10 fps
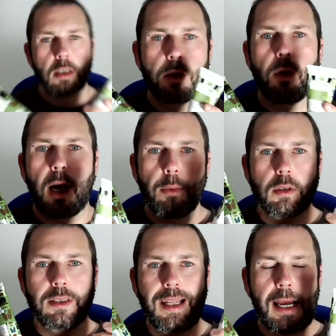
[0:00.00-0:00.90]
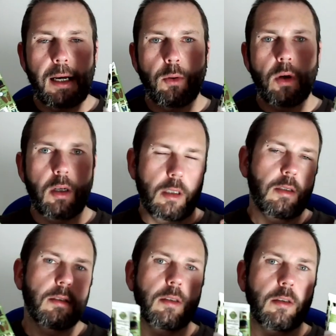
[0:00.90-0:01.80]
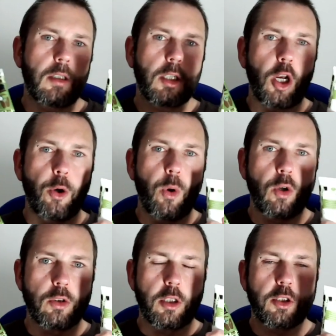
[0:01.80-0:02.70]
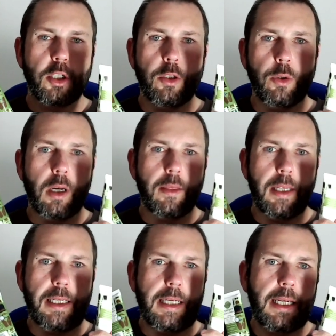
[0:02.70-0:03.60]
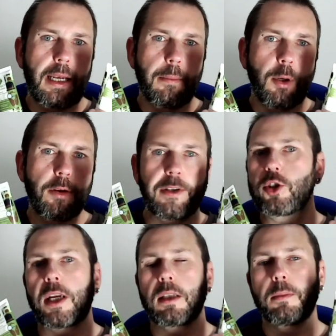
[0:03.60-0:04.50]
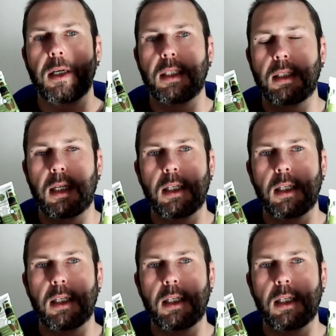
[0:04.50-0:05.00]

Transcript: I will now go on to the Perfect Gentleman